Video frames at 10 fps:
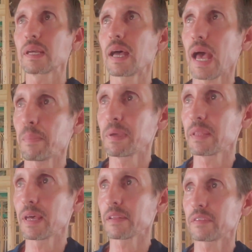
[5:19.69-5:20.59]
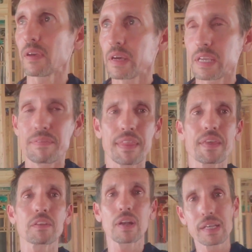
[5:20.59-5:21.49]
happy that even the
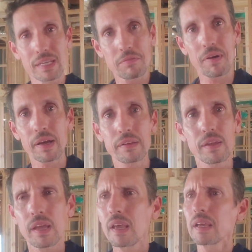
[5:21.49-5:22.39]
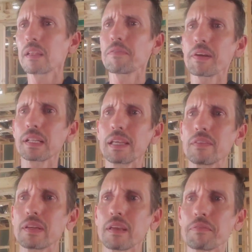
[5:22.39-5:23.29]
things that I did find, they're fairly
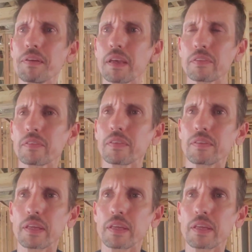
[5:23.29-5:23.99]
easy to get fixed.